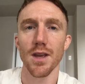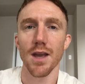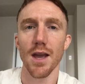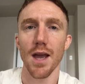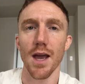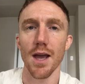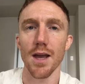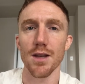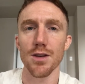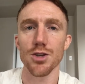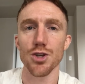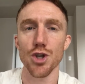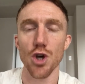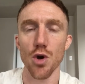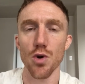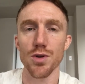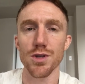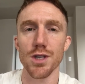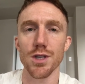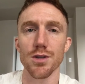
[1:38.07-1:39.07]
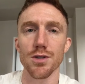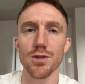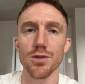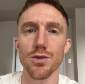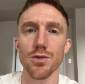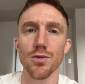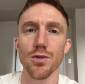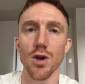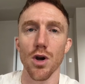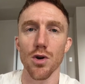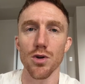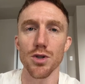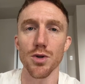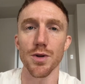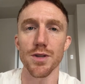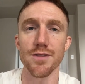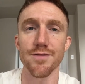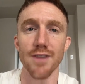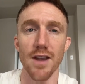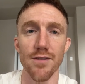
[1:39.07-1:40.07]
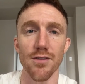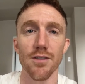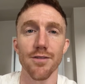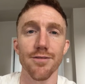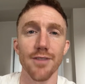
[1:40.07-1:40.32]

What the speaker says: had chosen to go to its favorite